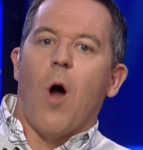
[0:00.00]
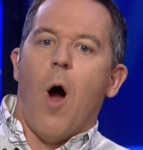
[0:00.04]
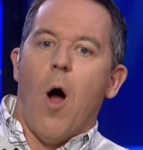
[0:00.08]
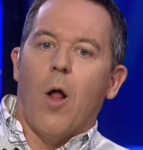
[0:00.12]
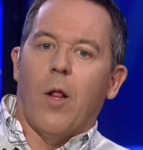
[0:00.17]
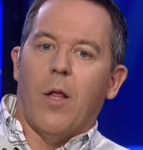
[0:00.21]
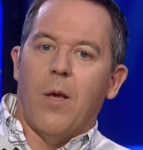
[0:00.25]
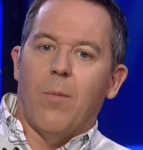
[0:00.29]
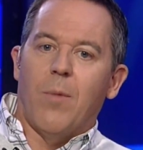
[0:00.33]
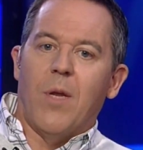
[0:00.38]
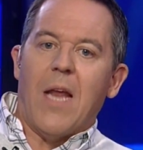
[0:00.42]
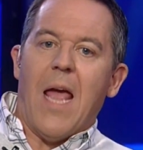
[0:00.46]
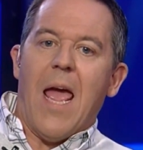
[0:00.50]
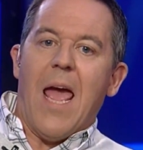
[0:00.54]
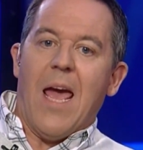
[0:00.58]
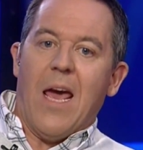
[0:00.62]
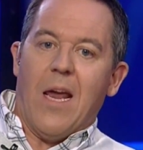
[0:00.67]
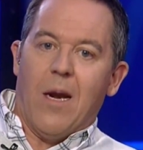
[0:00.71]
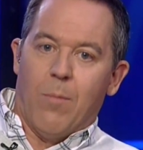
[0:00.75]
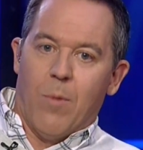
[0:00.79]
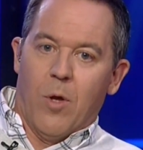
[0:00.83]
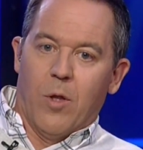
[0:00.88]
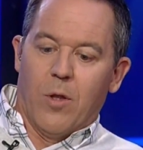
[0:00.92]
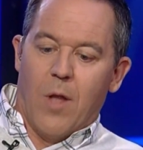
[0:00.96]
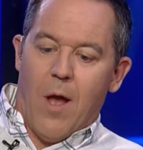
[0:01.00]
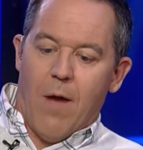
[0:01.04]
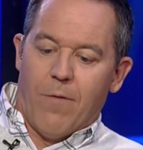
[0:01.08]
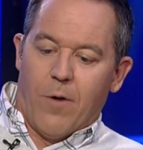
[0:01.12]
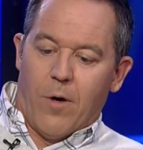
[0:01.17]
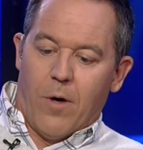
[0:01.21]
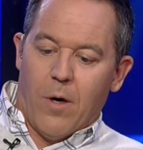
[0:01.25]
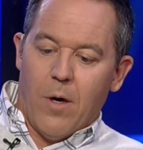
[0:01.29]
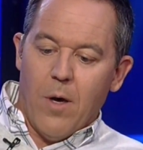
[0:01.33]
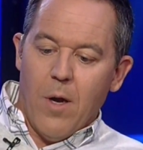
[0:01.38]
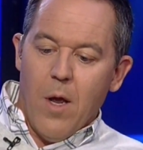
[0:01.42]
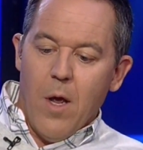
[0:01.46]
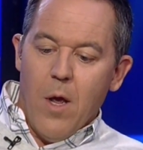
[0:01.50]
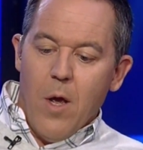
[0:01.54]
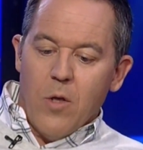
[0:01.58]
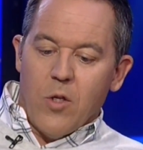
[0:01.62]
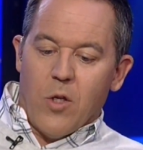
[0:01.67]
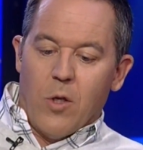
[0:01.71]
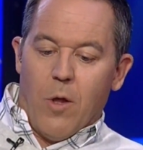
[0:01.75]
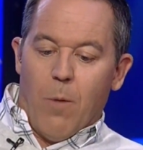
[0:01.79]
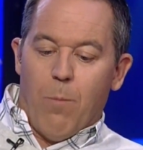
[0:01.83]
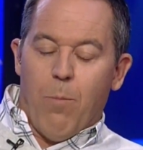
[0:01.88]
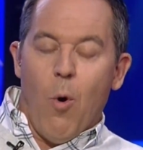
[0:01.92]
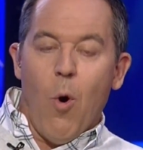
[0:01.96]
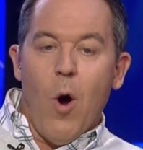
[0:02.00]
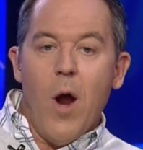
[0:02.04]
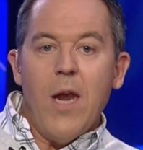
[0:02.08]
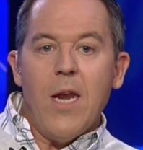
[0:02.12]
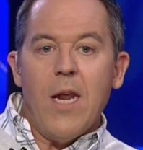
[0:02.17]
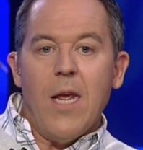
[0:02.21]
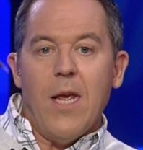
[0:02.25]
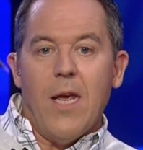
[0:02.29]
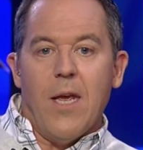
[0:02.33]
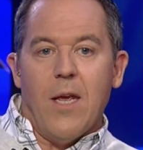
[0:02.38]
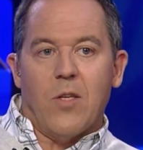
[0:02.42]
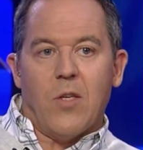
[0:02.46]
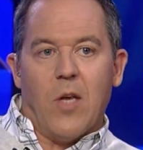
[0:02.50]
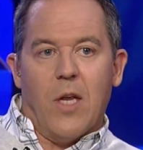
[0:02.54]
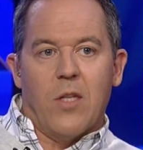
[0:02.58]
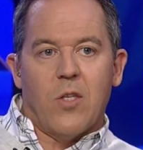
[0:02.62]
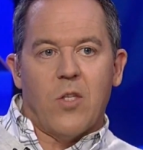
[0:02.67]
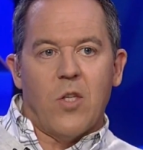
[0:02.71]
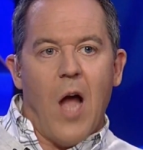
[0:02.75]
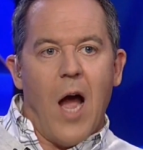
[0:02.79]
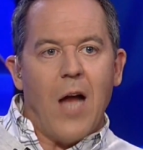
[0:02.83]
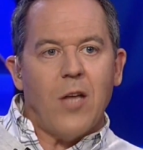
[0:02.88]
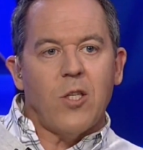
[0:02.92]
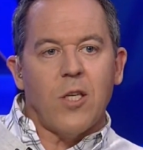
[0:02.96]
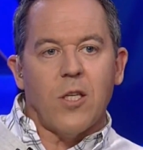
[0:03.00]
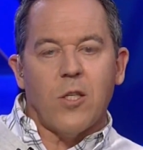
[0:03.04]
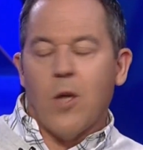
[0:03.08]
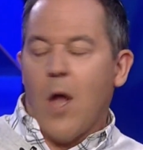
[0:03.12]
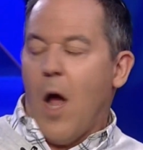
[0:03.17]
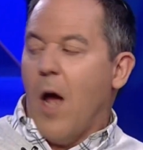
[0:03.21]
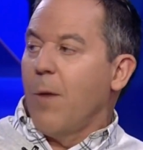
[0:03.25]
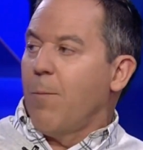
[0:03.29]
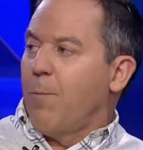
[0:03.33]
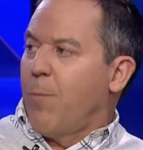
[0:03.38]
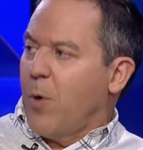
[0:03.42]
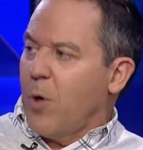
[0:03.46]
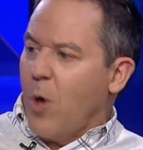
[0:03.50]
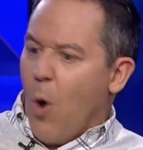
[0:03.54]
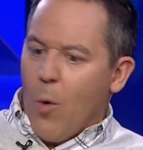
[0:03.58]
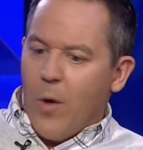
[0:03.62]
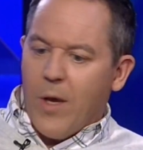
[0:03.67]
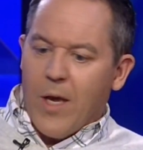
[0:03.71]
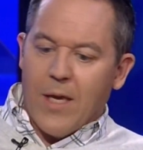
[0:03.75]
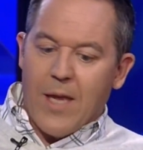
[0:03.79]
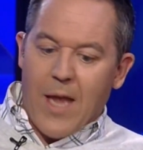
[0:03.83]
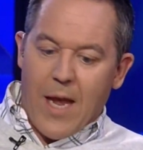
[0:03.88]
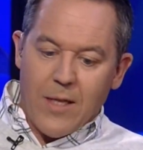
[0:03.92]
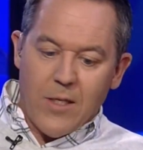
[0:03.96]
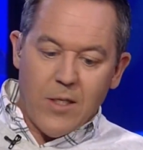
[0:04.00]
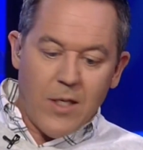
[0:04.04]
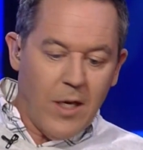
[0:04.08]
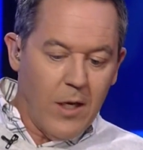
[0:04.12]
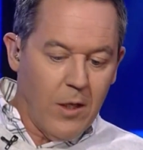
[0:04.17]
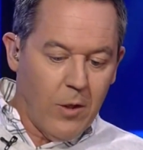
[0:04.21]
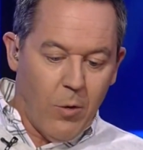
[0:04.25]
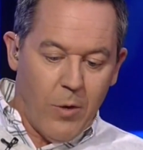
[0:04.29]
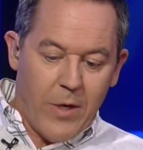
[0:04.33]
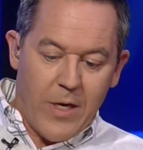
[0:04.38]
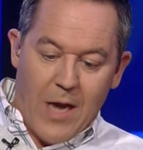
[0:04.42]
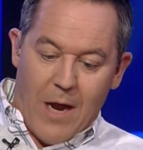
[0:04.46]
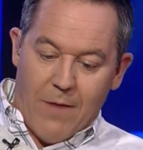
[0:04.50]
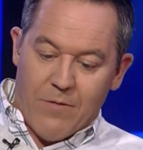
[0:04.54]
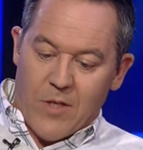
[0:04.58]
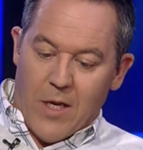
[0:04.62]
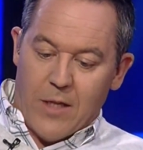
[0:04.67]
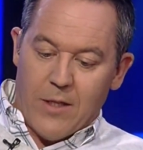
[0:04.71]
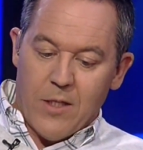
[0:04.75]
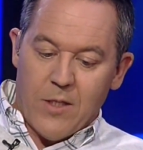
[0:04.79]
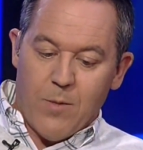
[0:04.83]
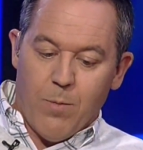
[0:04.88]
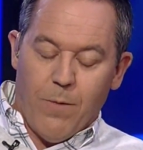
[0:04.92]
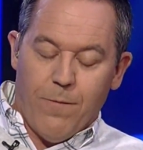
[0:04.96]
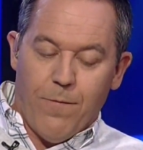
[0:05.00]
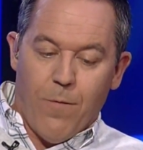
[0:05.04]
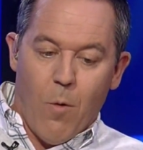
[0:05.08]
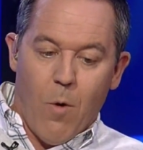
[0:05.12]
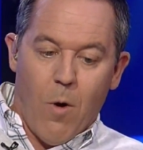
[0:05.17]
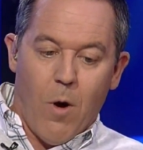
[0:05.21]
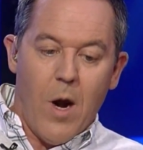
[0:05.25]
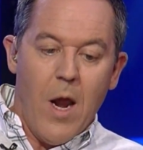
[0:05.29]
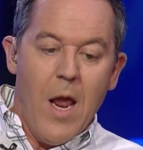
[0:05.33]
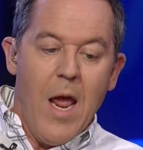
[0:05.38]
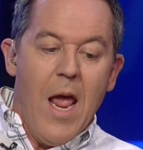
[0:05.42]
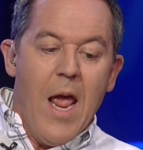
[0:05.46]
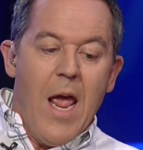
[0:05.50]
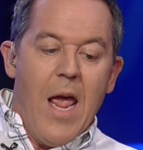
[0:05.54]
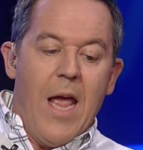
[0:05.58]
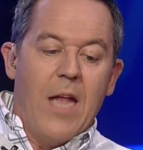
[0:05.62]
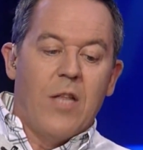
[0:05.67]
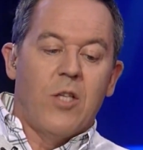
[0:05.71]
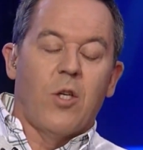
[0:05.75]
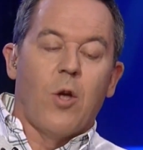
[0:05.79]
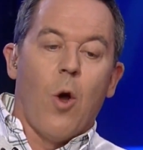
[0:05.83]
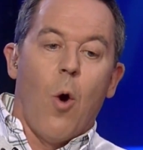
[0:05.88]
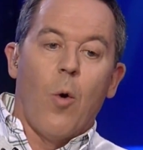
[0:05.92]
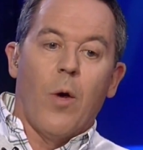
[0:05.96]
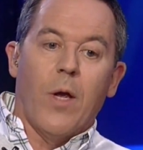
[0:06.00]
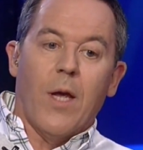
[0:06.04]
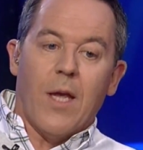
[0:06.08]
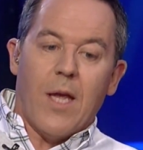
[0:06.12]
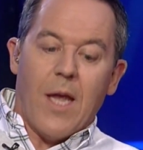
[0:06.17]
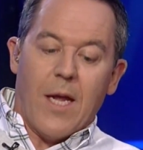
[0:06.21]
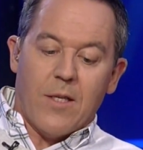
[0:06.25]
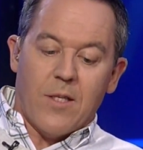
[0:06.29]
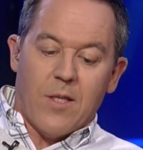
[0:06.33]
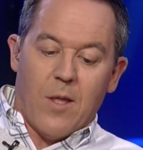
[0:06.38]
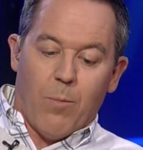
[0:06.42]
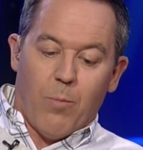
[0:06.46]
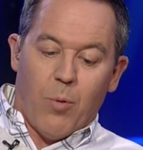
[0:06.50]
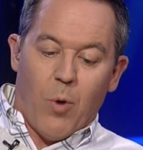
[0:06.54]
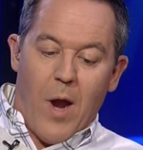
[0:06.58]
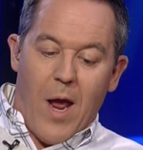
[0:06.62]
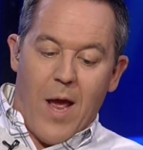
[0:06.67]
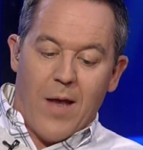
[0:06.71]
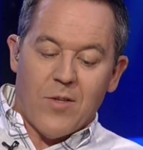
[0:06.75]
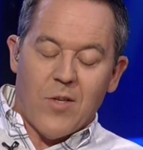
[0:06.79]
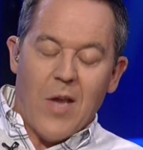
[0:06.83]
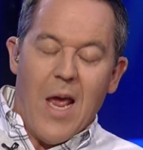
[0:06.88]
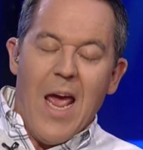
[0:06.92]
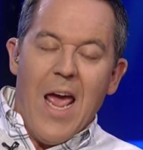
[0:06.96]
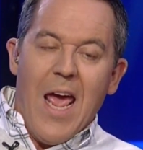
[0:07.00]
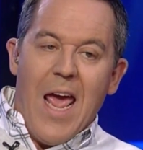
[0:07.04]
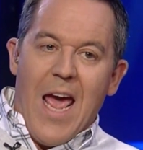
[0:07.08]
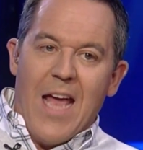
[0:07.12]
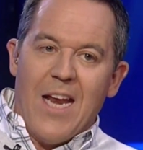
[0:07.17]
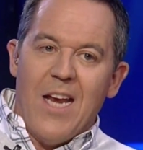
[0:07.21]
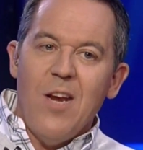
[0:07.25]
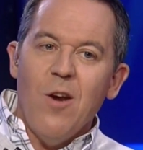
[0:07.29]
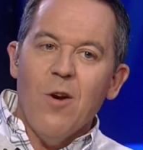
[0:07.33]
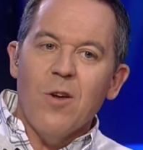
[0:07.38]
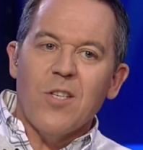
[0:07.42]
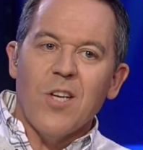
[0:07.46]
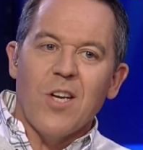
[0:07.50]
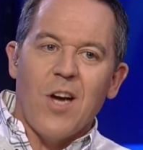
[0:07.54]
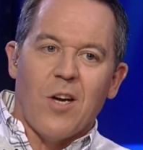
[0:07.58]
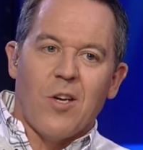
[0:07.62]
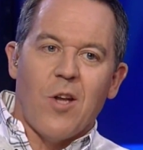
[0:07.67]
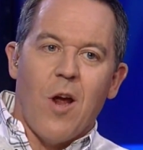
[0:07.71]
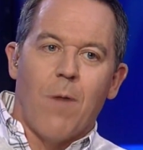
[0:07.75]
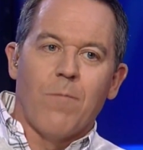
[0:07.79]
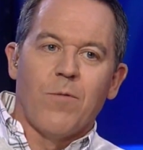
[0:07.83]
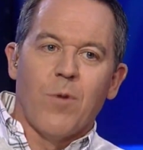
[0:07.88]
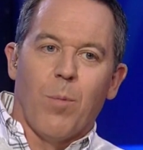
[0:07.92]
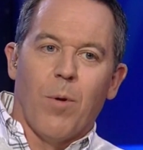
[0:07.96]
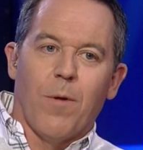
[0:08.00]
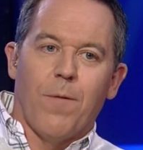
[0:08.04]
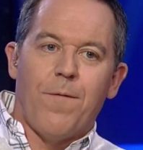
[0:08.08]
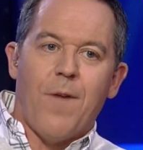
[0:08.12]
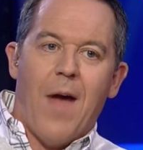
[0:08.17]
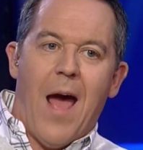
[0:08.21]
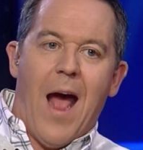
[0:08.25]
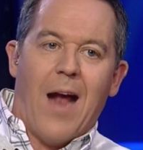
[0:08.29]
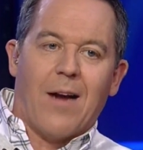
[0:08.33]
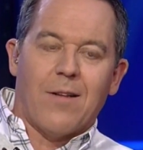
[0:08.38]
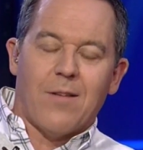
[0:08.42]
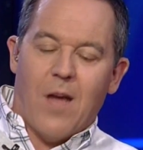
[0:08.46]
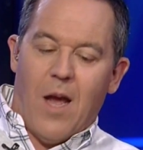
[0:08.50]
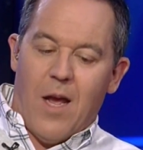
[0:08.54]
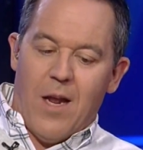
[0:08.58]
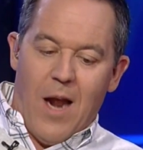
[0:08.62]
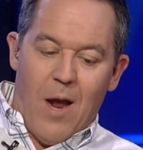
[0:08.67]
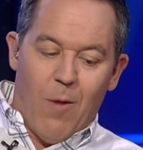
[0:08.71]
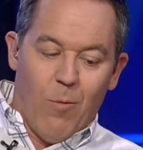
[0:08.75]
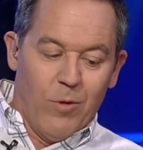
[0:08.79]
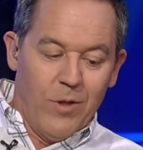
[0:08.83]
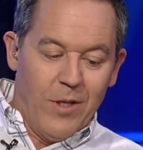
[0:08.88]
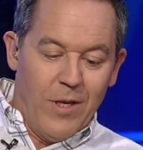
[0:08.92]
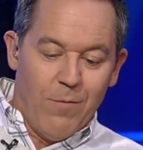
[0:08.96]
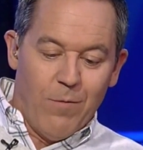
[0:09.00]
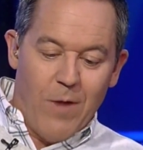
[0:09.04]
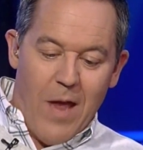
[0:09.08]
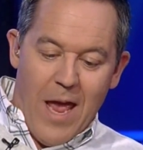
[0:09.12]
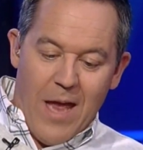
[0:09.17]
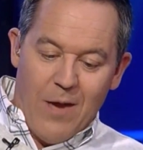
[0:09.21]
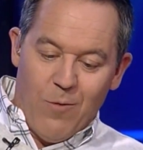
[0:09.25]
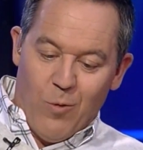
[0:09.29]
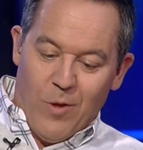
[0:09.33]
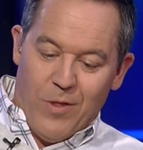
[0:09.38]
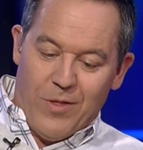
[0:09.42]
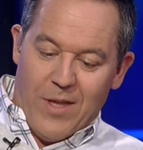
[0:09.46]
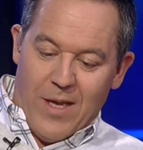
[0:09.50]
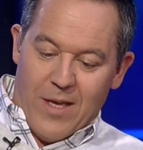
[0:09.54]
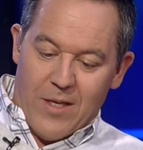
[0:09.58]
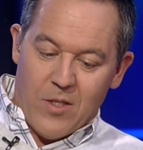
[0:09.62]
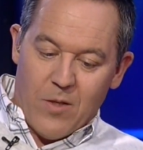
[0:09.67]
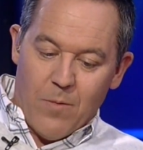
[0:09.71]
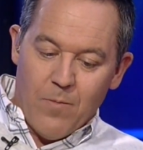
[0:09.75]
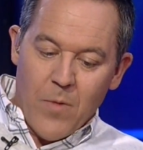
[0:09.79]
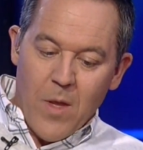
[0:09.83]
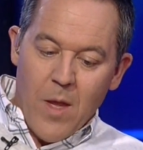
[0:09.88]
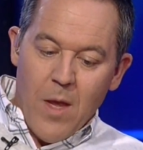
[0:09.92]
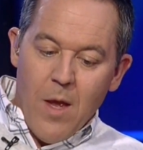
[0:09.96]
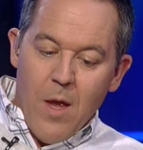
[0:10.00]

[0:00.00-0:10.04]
call him an animal lover. So the point is, it's not just uh, going against Hillary, and I've said this before, it's going against the press. And here's an uncomfortable fact, and I will leave, end with this.